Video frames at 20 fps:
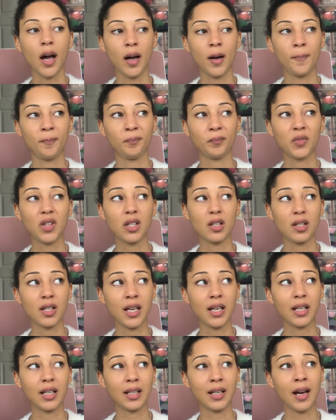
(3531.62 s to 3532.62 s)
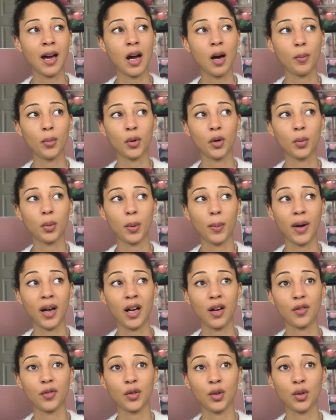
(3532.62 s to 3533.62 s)
Um, to take a nap or
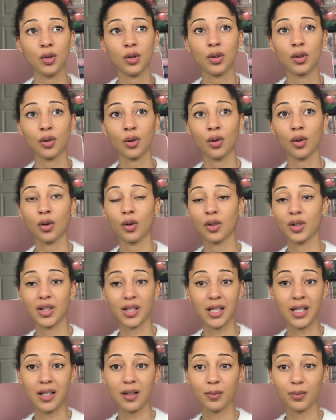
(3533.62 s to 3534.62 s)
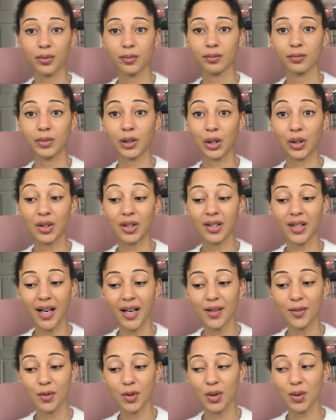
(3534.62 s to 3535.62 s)
prepare food or sleep, because
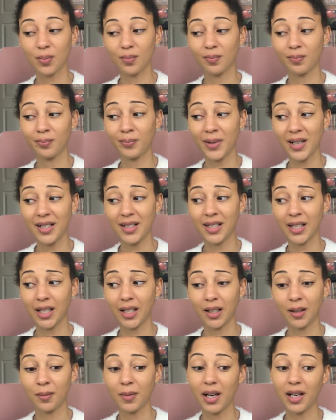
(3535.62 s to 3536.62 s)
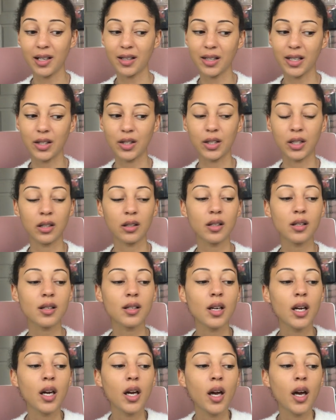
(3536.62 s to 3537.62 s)
that was basically my existence.
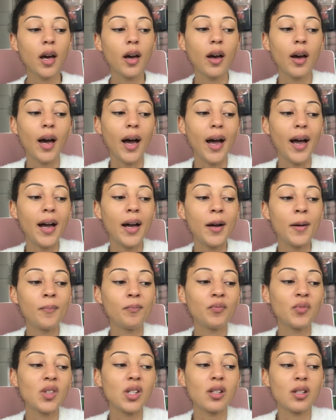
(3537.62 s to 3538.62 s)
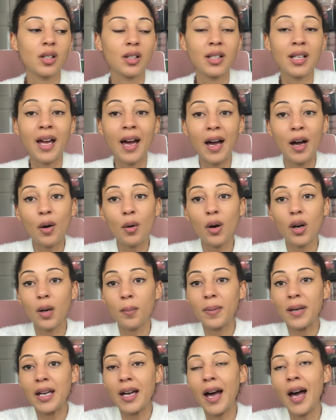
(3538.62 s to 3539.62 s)
Um, to now
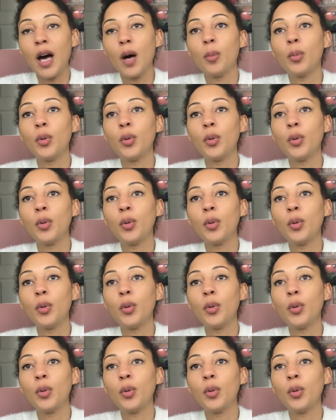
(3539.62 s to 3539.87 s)
be at a